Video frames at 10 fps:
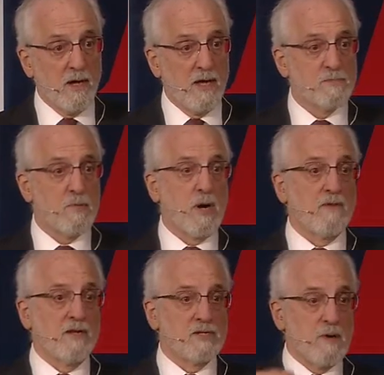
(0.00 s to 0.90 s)
as part
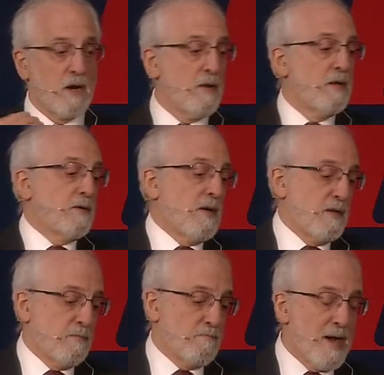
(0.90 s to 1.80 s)
of an experiment
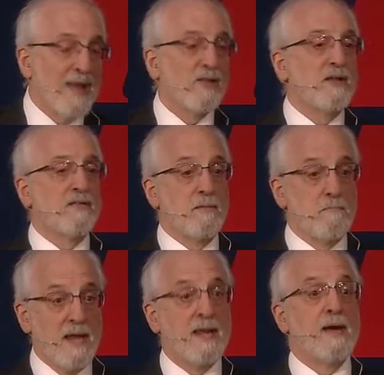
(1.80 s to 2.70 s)
and piloting that
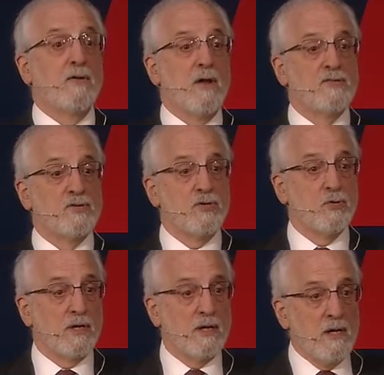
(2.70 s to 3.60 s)
many airlines are
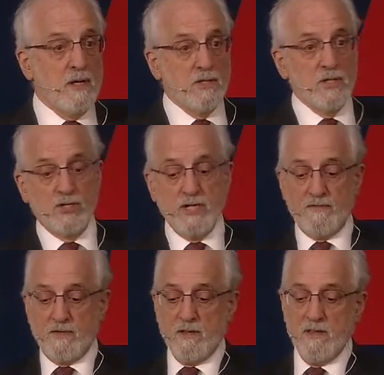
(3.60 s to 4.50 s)
doing to
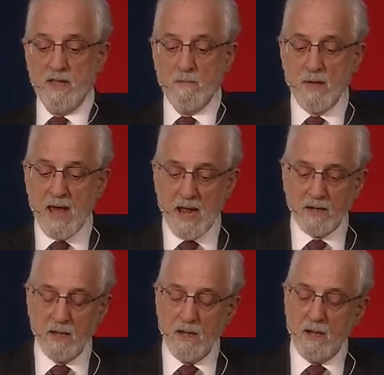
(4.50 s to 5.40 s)
shift the impact